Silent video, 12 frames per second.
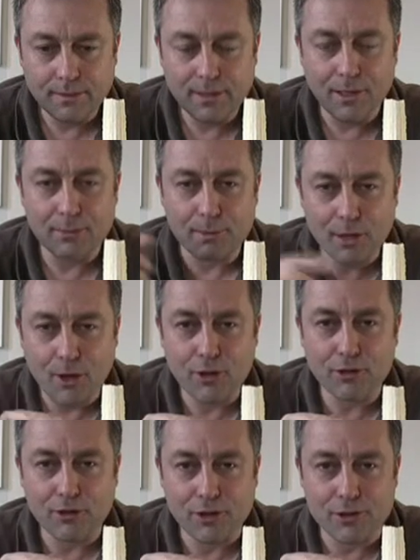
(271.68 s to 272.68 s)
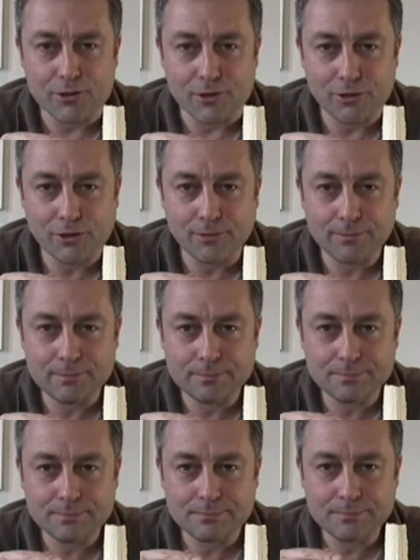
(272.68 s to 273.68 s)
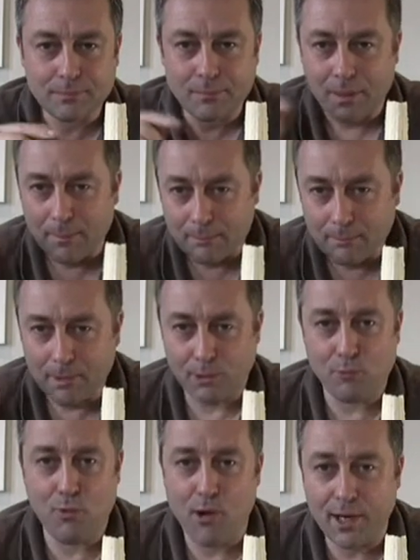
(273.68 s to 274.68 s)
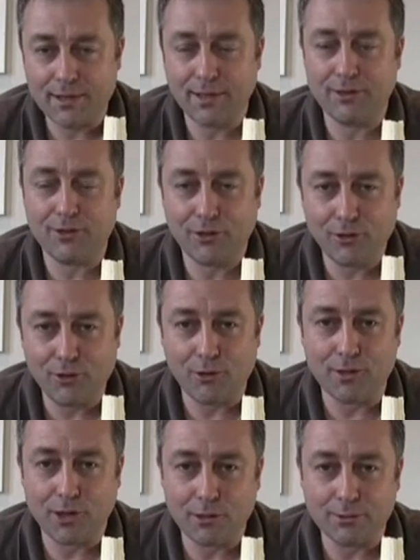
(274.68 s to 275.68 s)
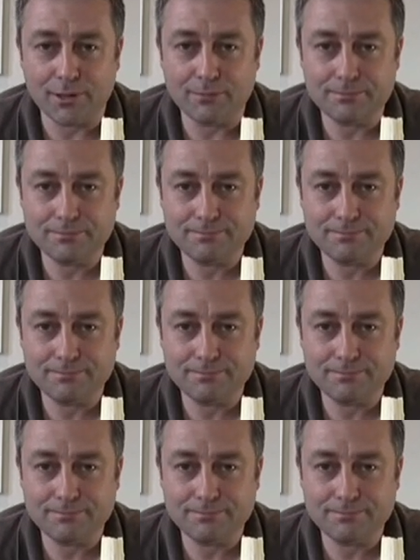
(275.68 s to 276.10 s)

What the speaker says: Now the banana's delicious, but the wine does not go with it.